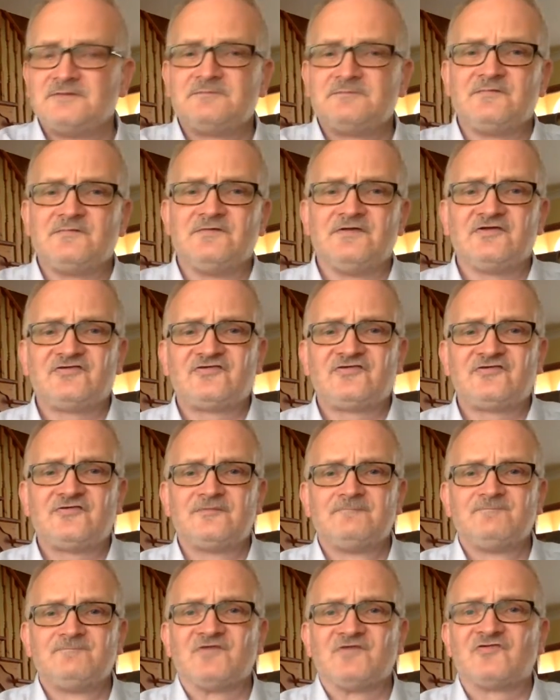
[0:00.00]
This
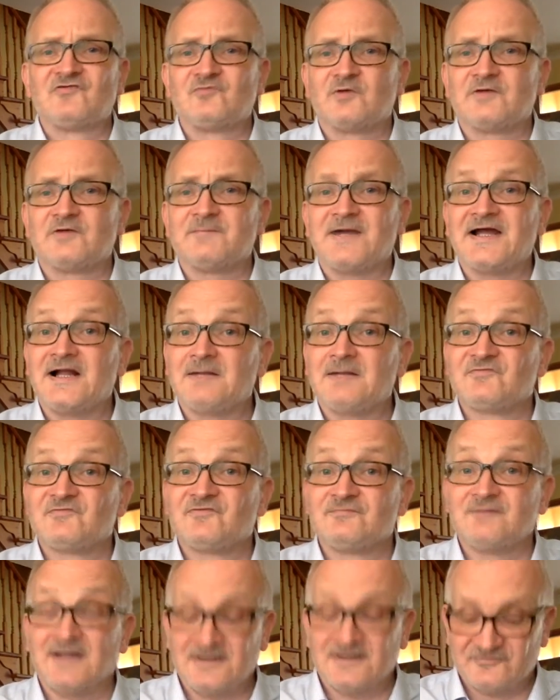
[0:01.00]
is one of my albums
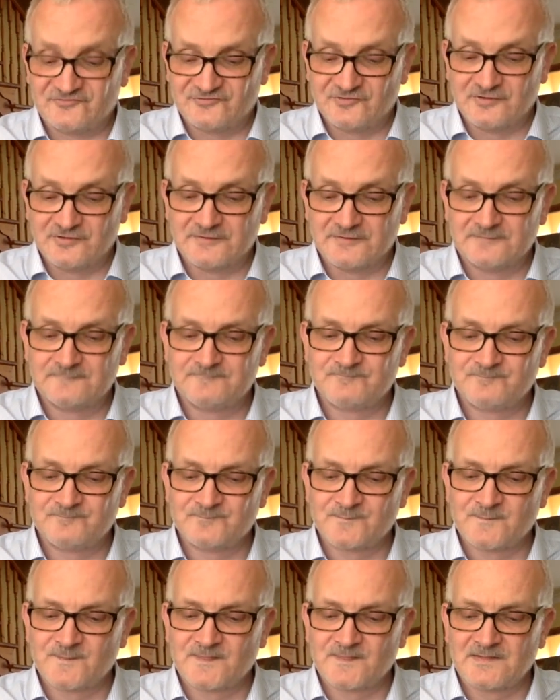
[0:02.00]
of last year.
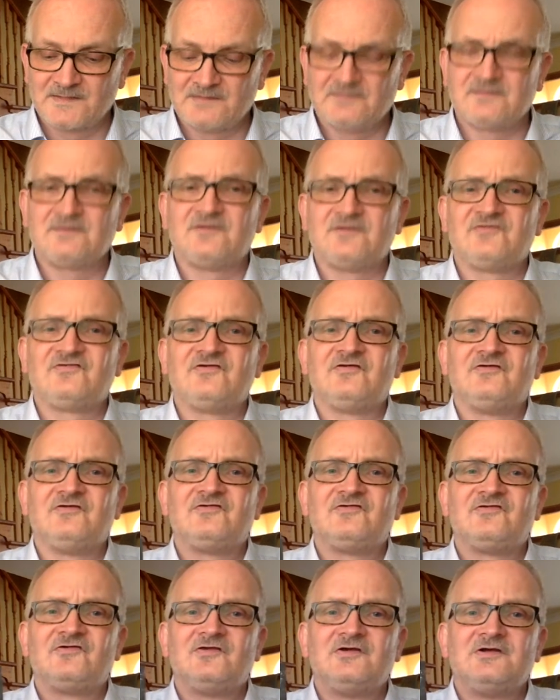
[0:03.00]
This
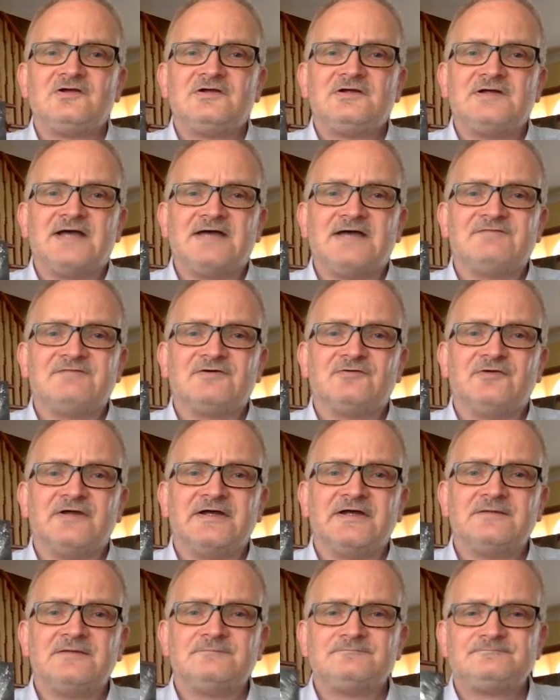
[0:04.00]
is
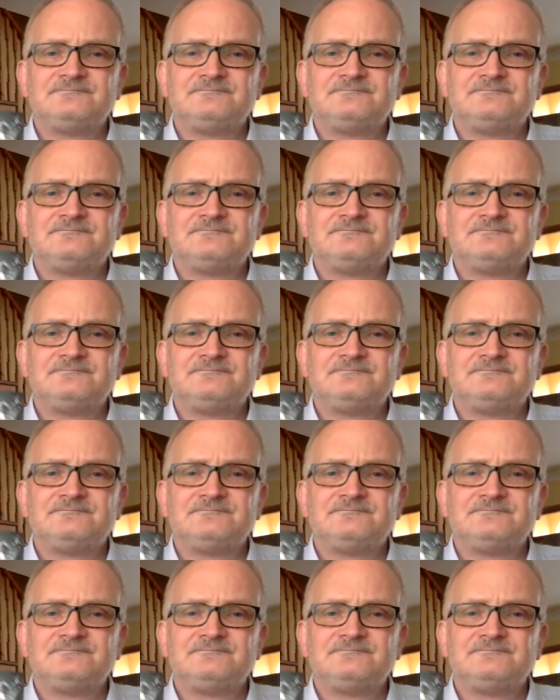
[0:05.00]
Evergrey.